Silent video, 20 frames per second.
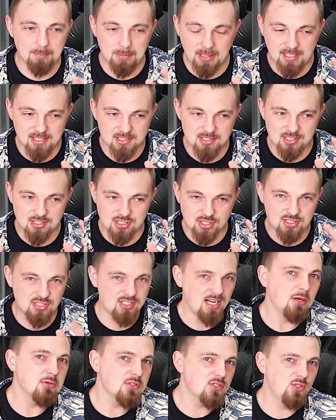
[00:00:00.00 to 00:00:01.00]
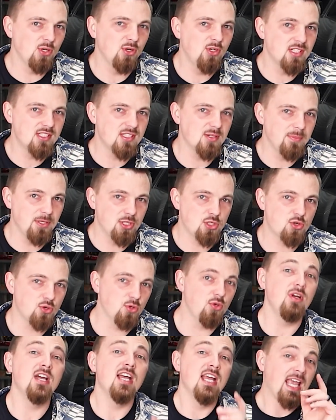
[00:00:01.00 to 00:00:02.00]
because it just sounds too good to be
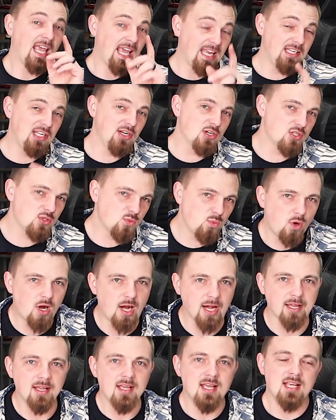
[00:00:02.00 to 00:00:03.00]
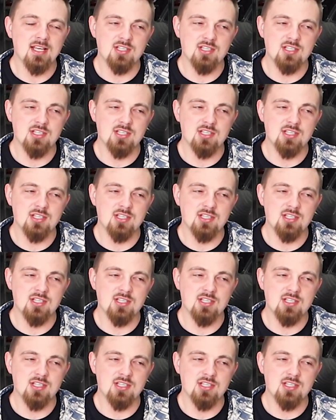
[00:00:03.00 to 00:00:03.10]
true, and here's why.